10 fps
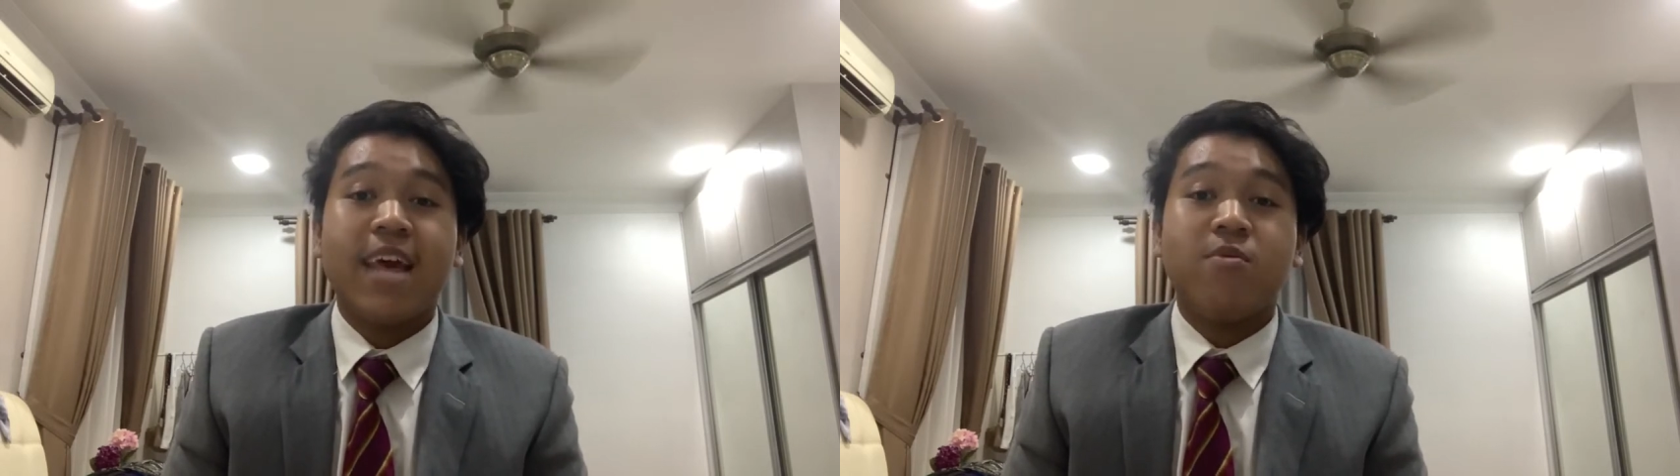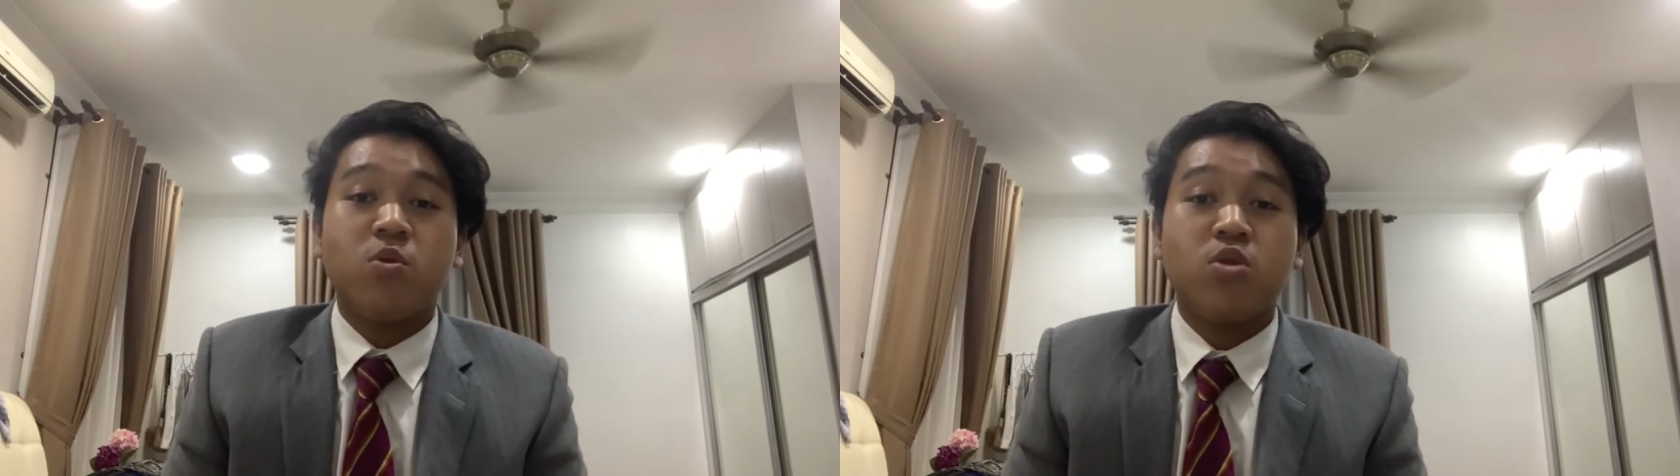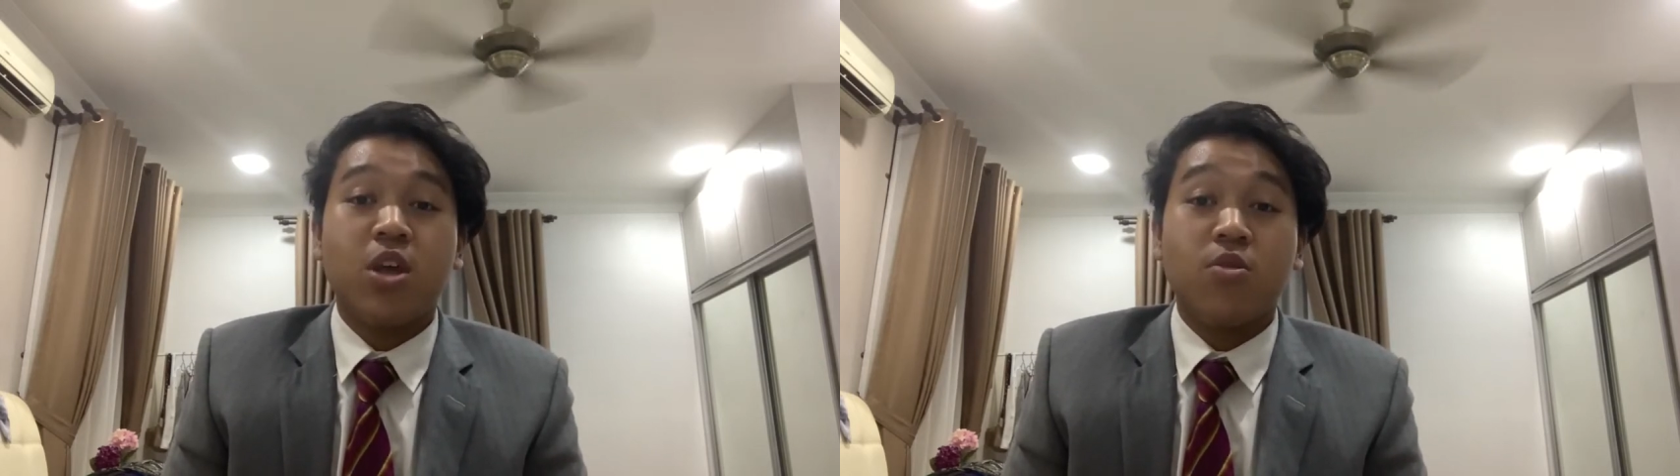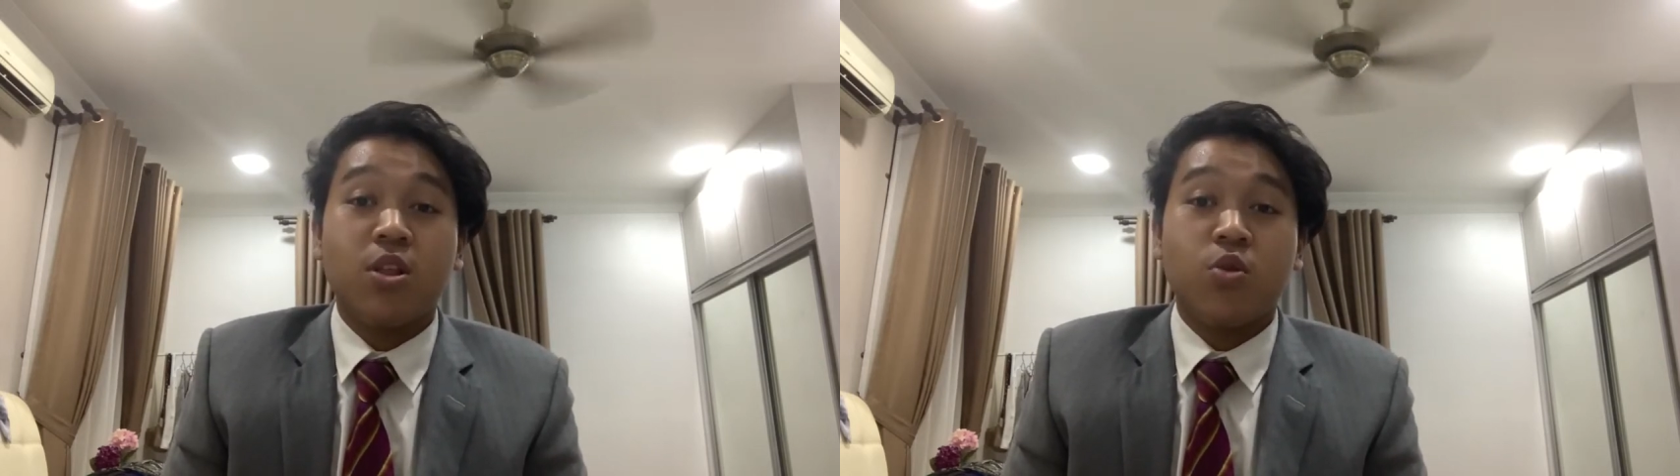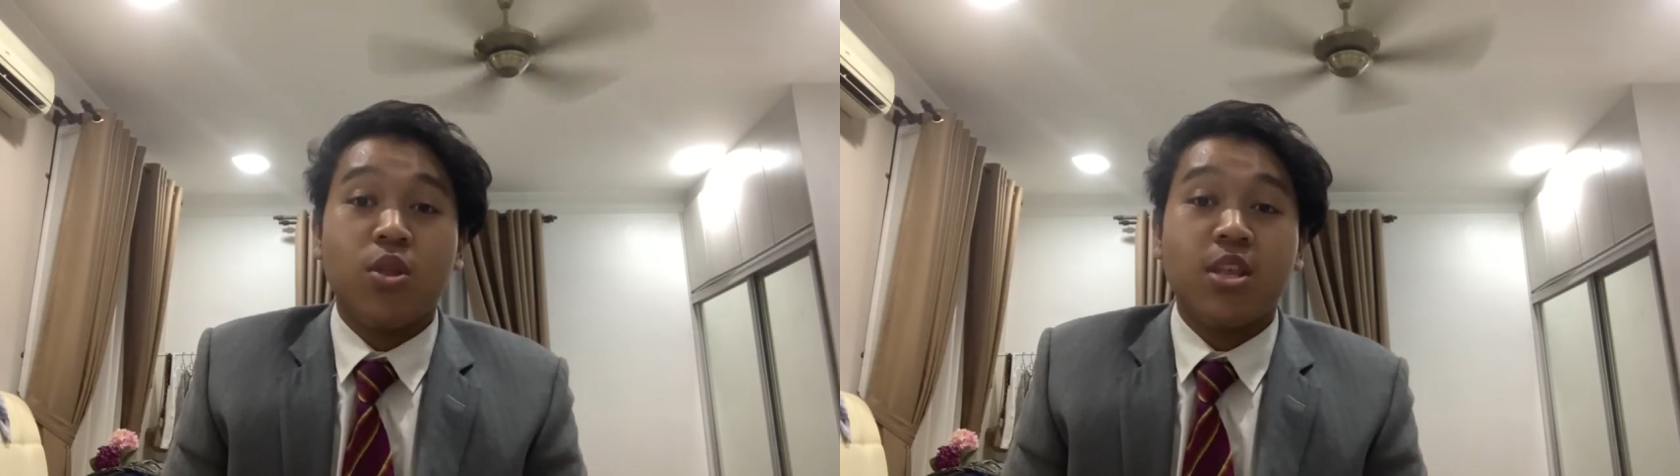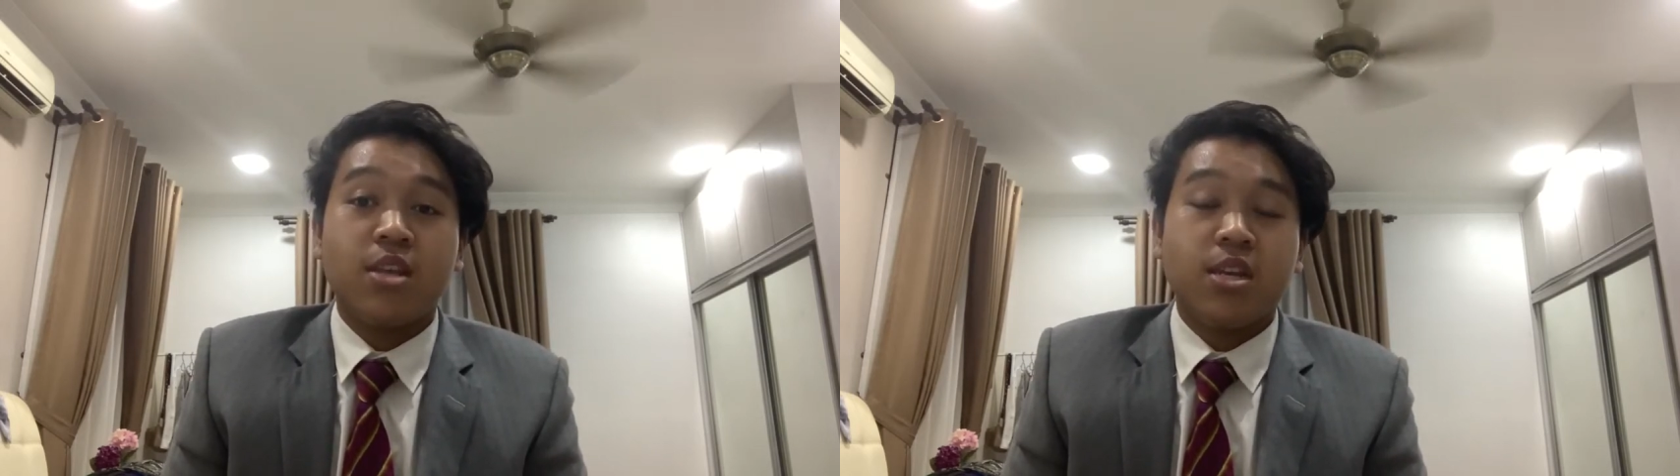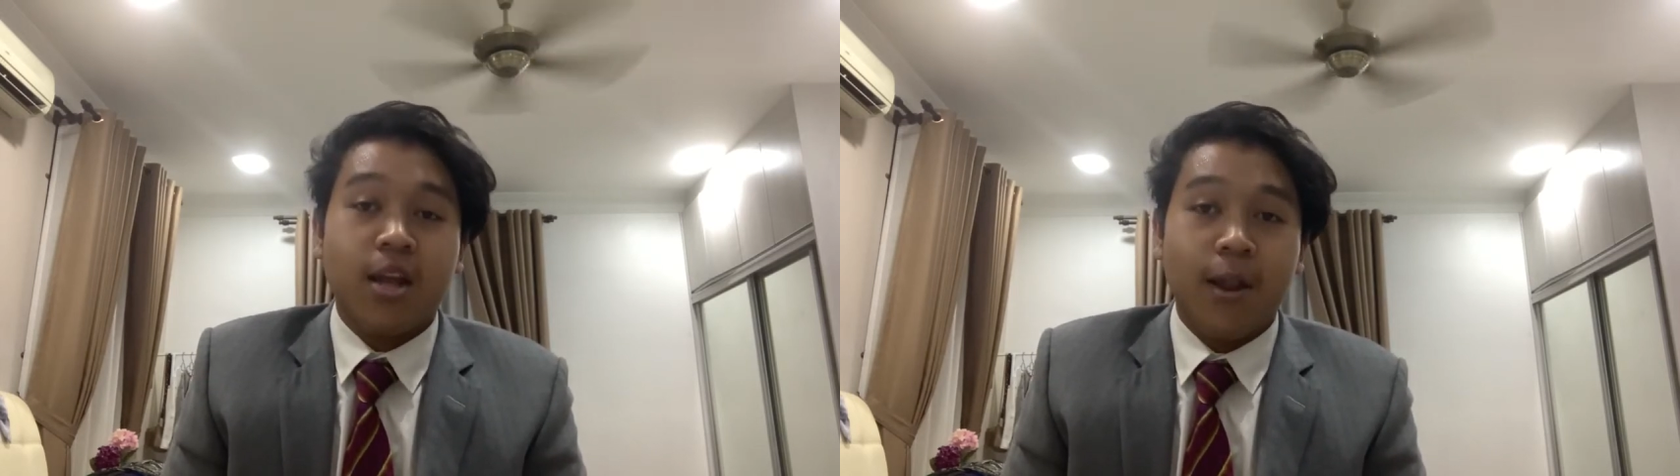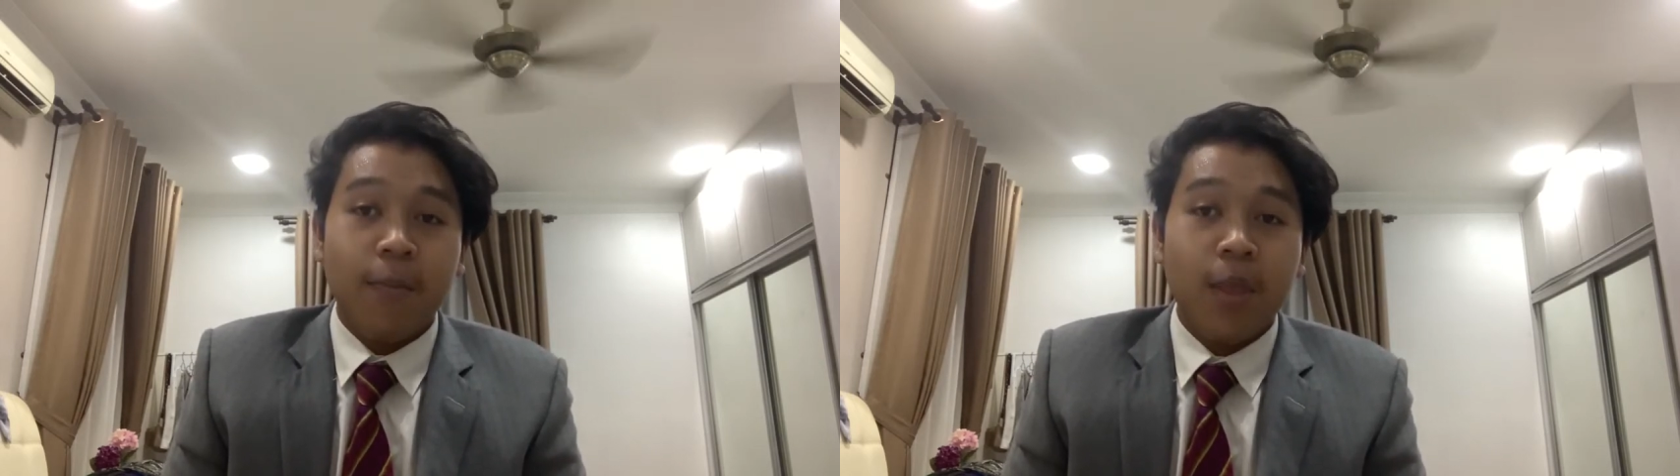and 2020 session.